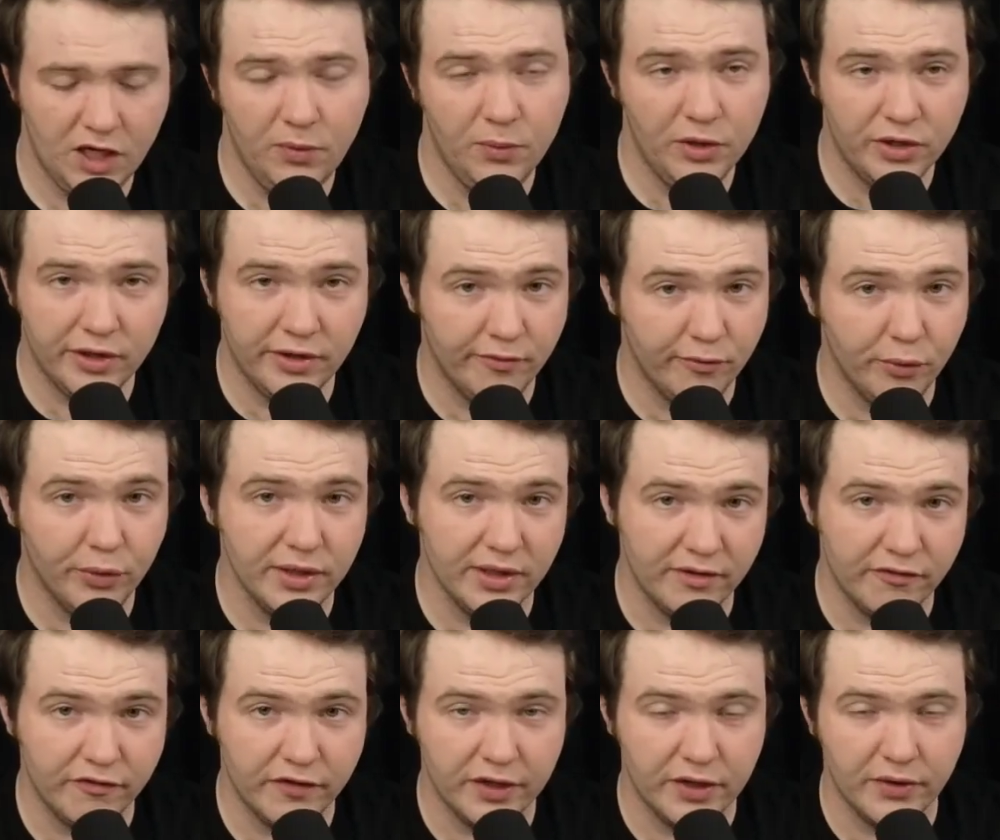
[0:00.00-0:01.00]
And we're gonna really
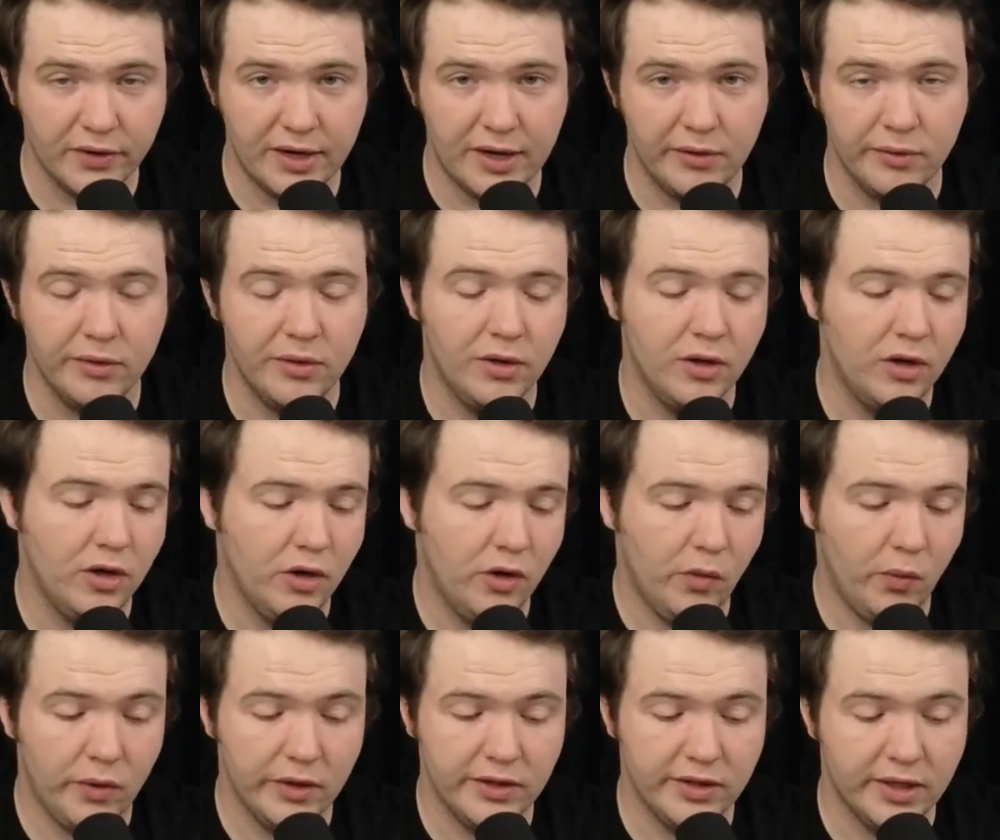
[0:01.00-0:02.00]
figure out
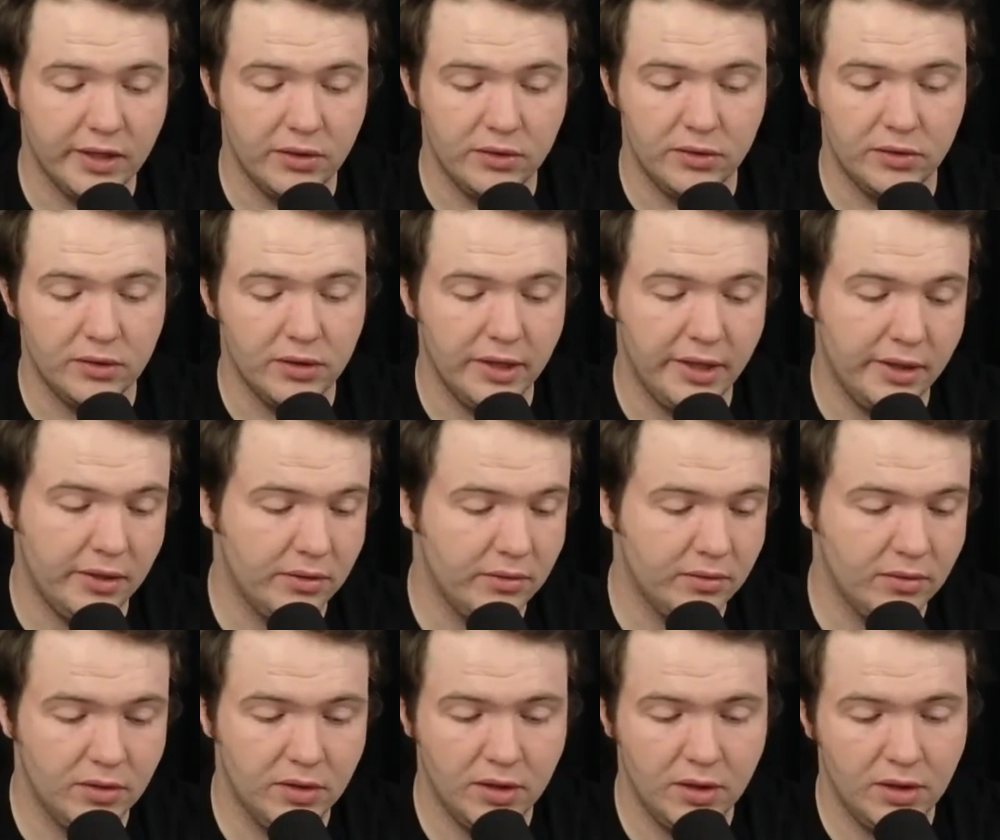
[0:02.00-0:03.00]
what that'll look like
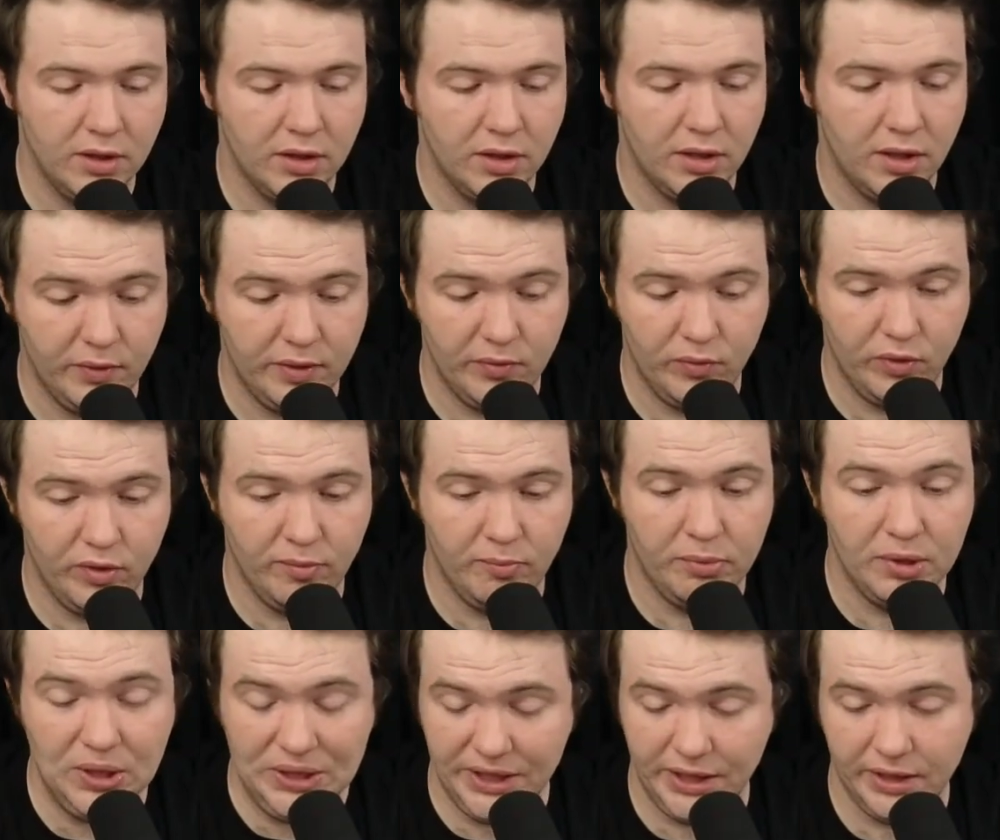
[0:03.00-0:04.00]
when we're
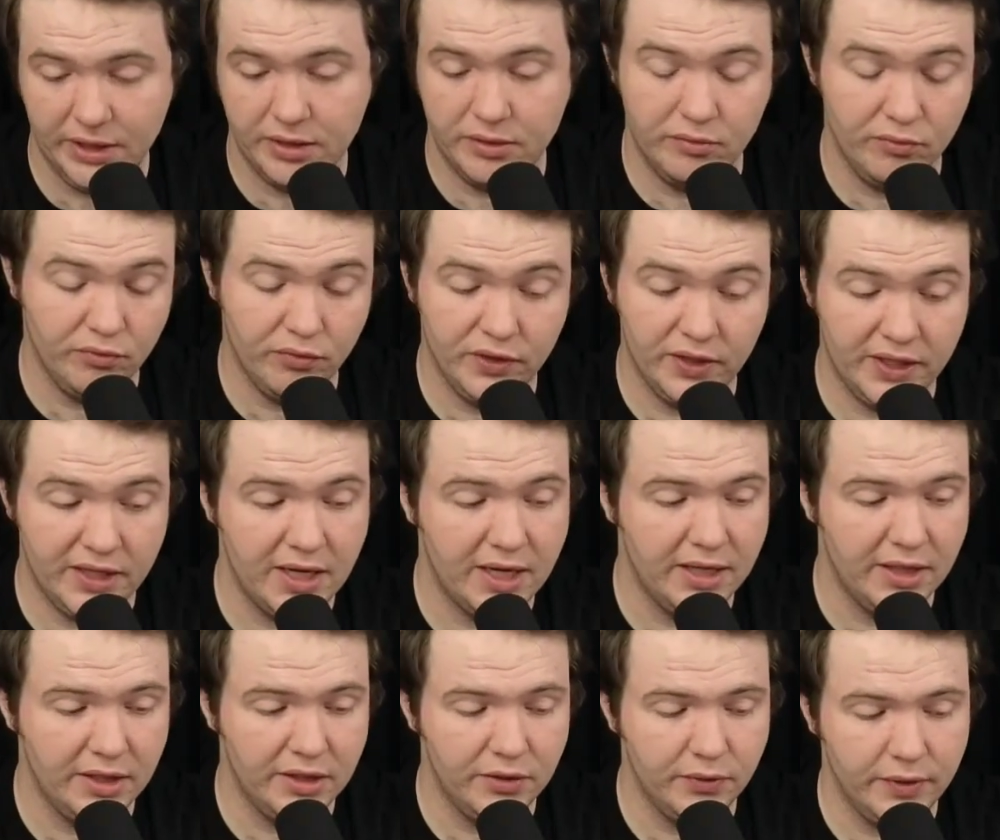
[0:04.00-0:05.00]
building it and really
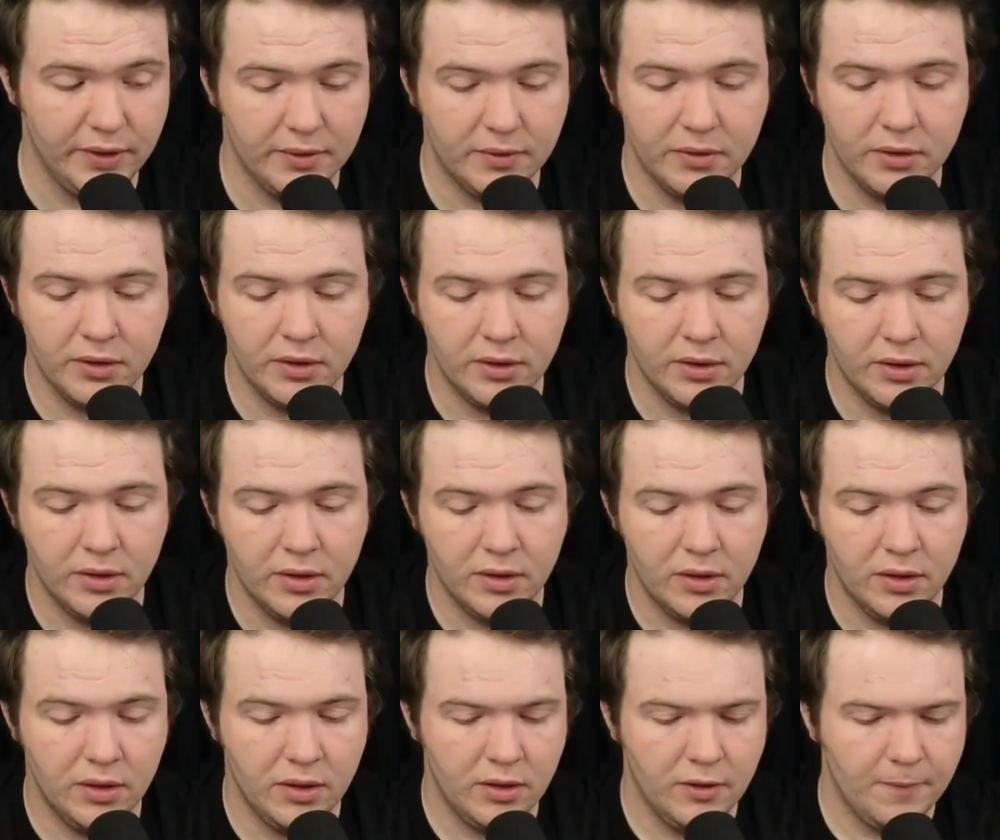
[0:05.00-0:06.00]
cutting into it.
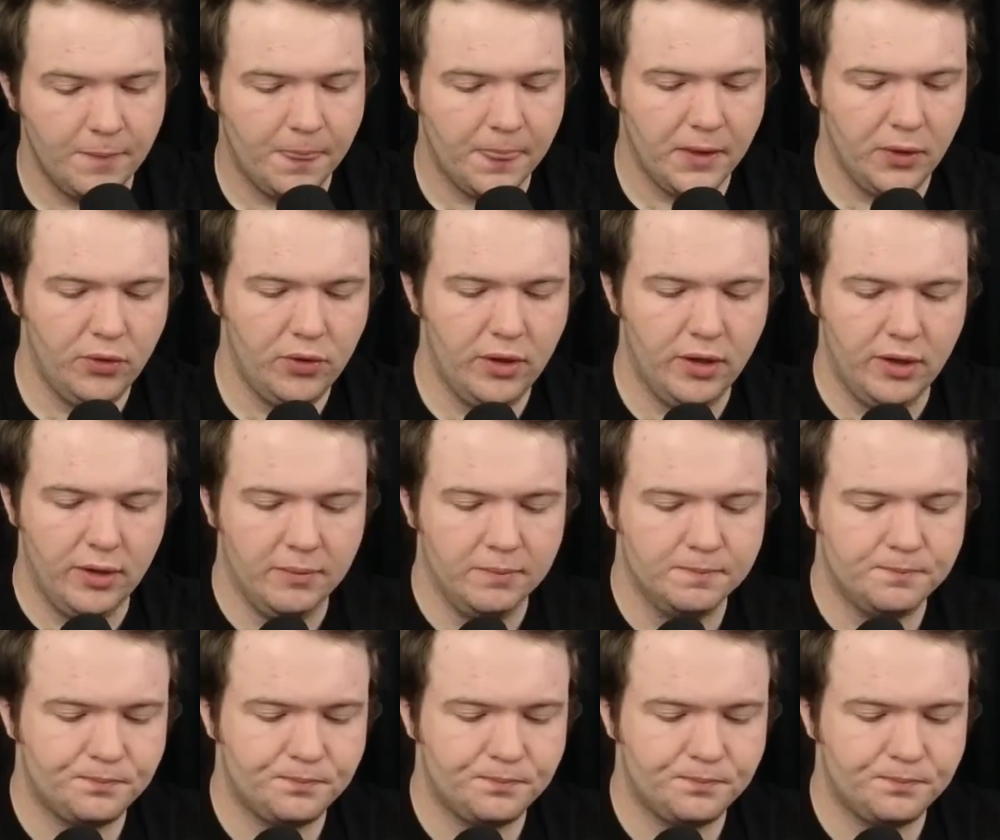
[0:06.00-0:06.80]
Okay.